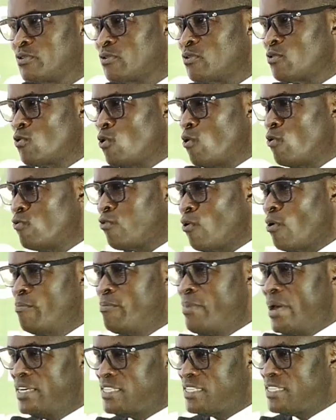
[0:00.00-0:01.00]
go for
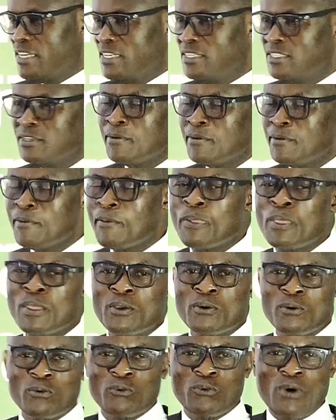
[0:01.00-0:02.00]
medicine?
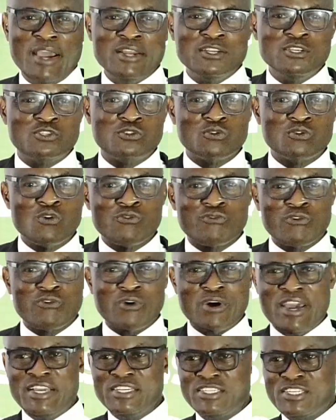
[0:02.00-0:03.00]
Why didn't you go for
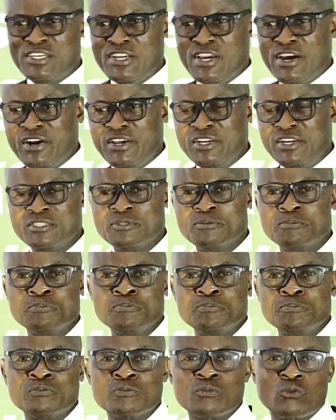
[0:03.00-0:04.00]
engineering?
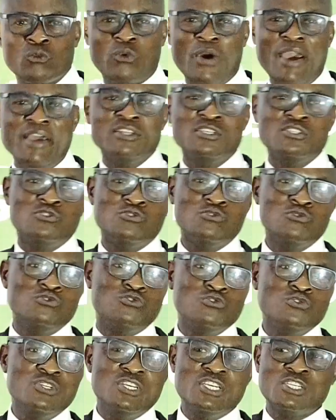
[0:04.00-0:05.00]
Why didn't you
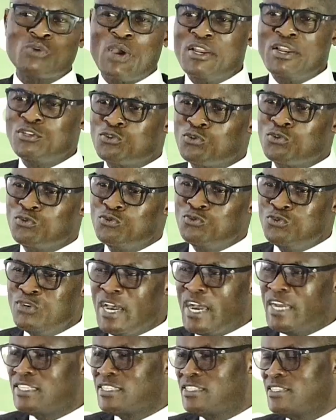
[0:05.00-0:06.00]
do this? Why didn't you do
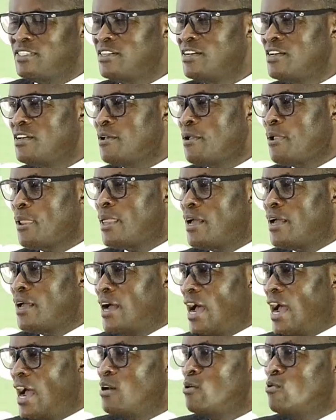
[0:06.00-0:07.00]
that?
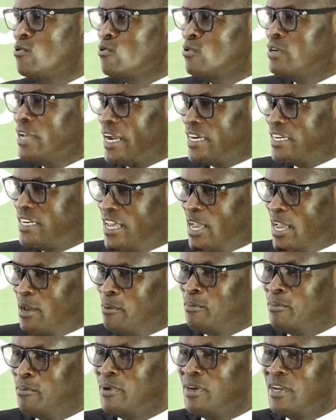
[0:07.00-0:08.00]
I looked at them
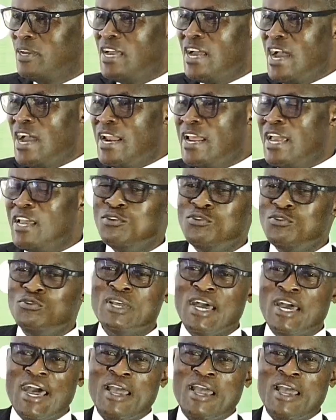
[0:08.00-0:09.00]
and I knew
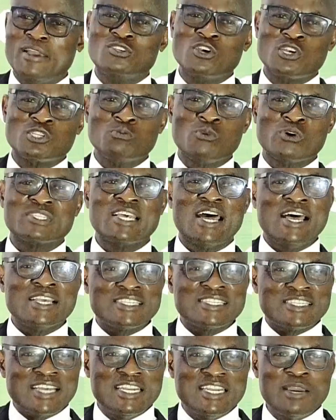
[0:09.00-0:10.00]
that I just must
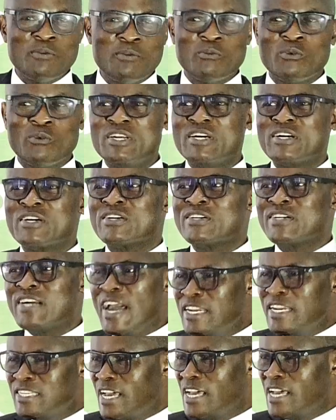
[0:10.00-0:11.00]
answer them with the
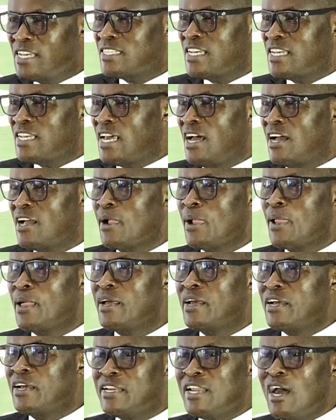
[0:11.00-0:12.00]
right answer
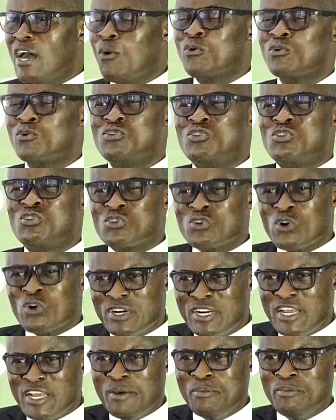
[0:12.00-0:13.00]
that would draw
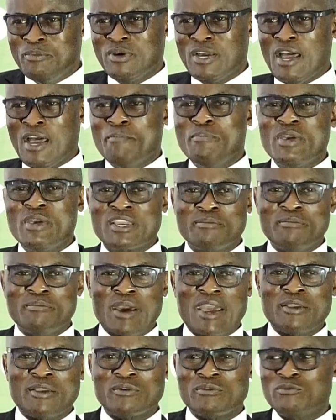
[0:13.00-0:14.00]
them and make
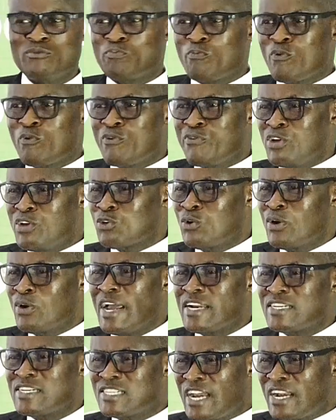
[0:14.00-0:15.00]
my profession
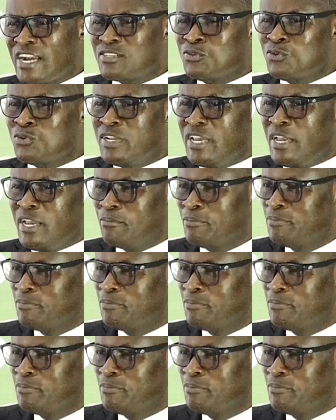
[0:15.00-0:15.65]
attractive to them.